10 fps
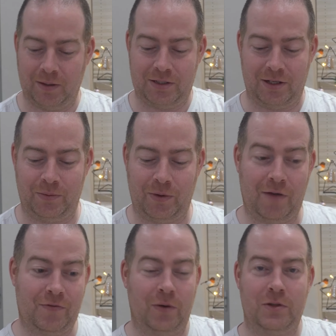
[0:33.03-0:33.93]
So
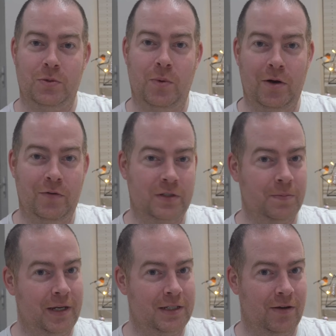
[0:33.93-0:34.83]
I've got 12
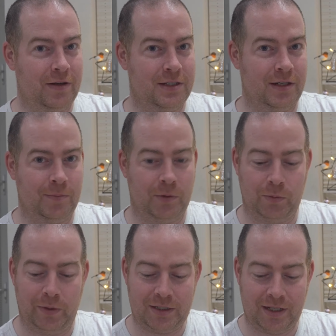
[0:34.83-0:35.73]
Speyside single
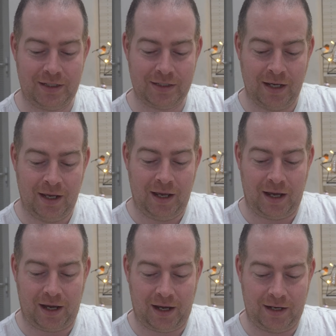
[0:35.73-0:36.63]
malt whiskies,
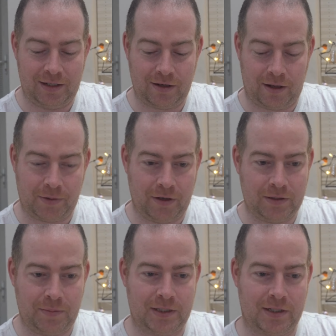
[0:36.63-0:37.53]
and I'm going
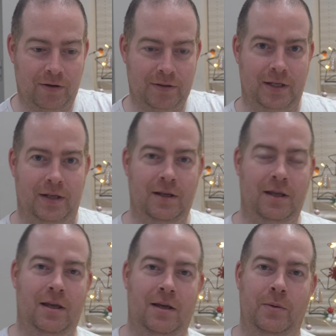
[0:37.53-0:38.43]
to be starting
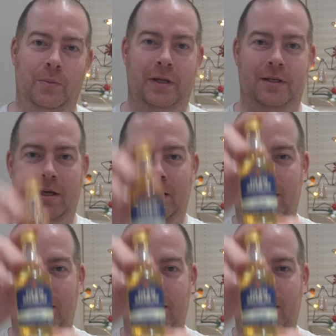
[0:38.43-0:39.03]
with